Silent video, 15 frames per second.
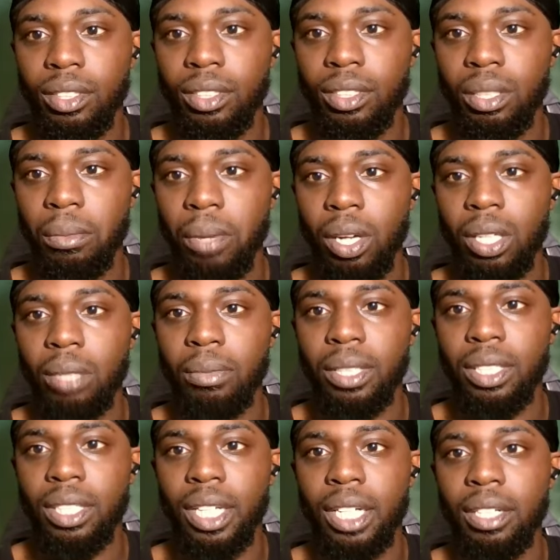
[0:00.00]
to mark up
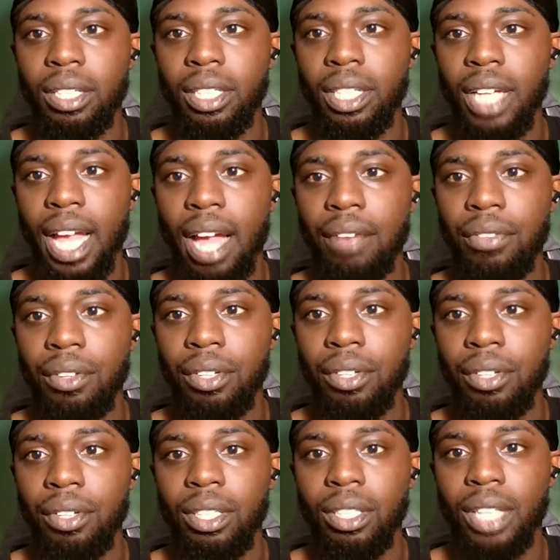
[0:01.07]
this area after
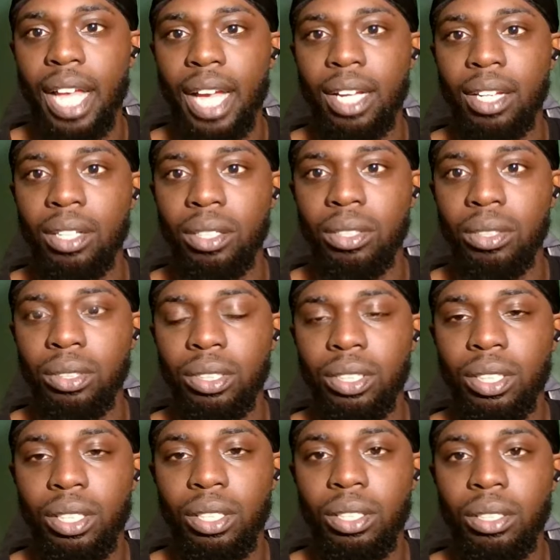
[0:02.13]
that closed.
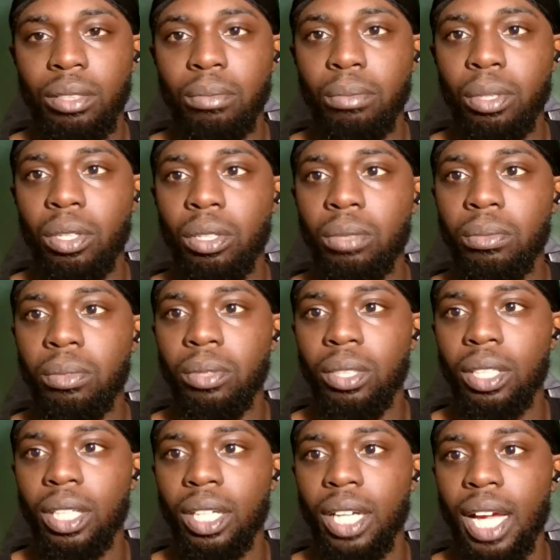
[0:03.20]
Boom, you
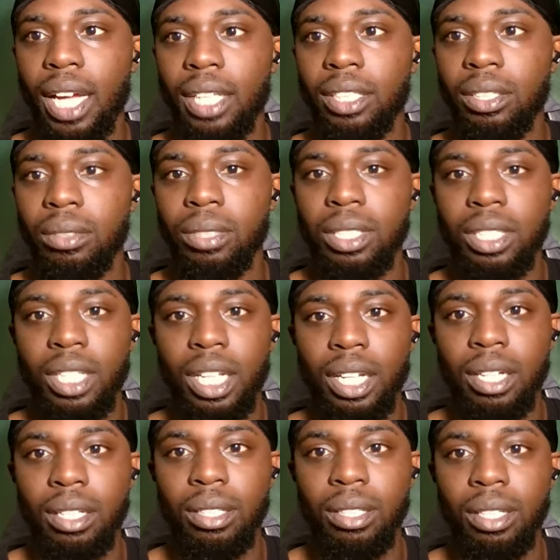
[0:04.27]
could have got into a
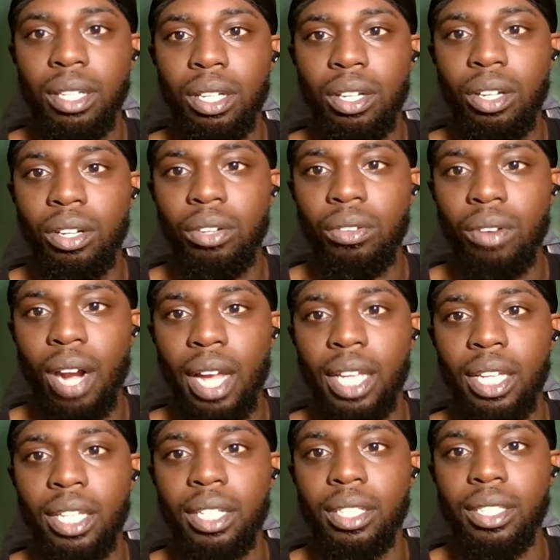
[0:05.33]
sell right
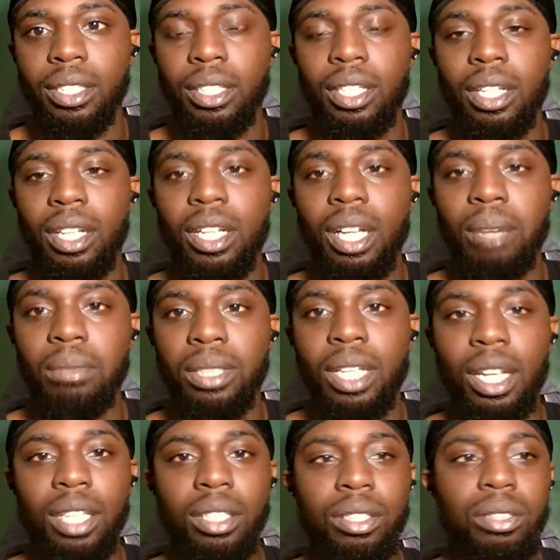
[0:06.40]
here. I'm
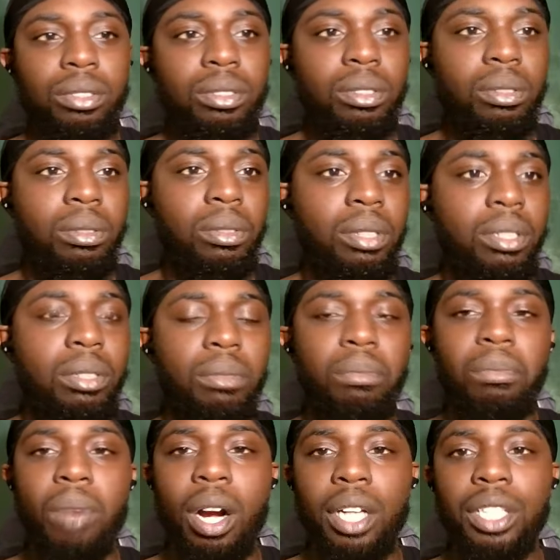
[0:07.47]
telling you,
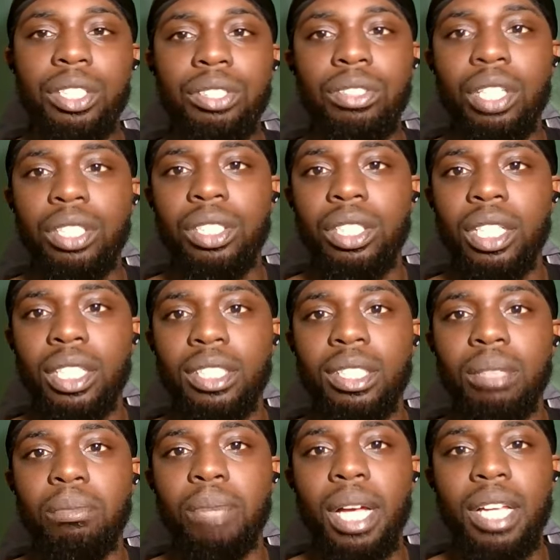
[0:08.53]
market structure is
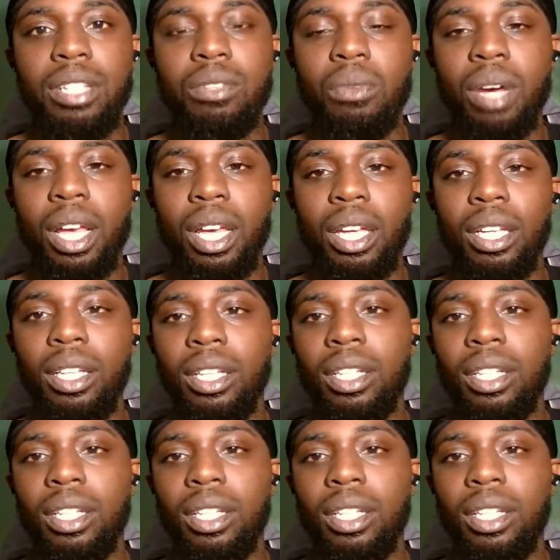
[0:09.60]
the best way